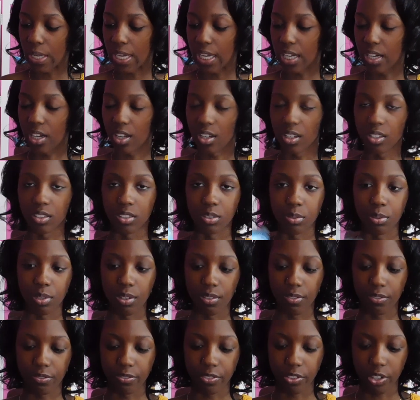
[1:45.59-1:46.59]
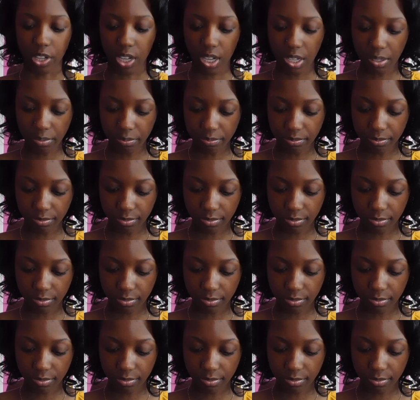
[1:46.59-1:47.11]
and gluten-free.